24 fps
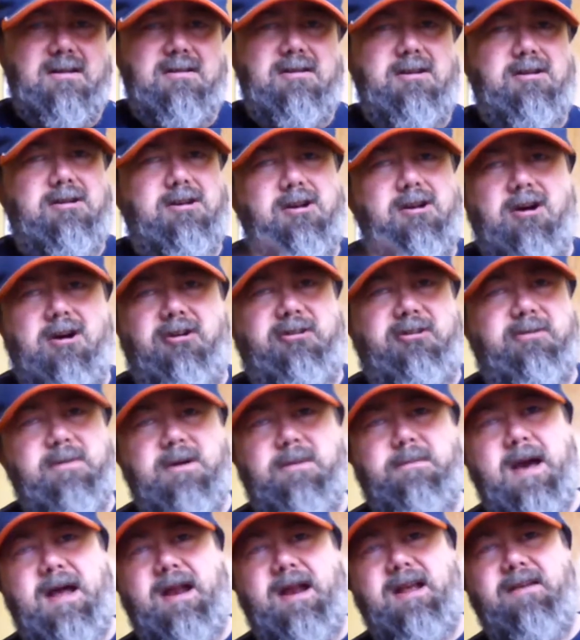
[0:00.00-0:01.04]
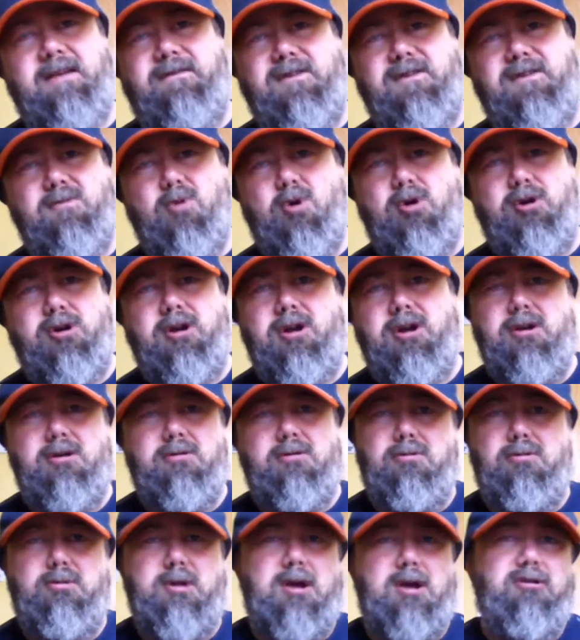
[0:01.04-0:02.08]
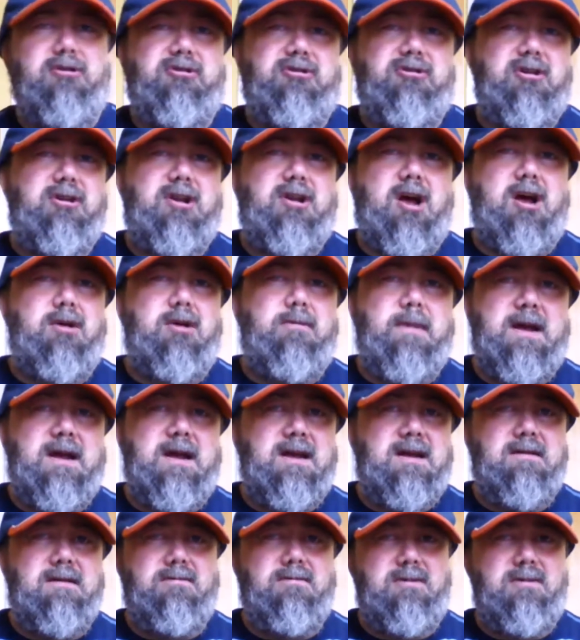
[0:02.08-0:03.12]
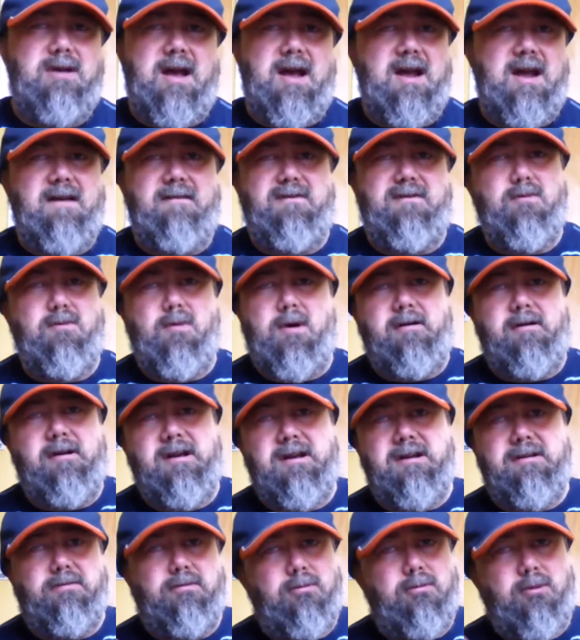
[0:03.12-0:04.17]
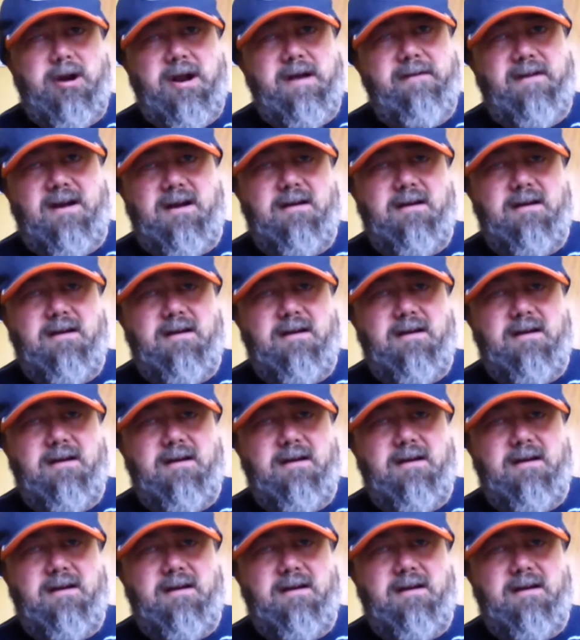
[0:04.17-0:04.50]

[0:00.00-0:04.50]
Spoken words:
You can ask me about it if you want to. Those that know me, yeah, if you're worried, whatever.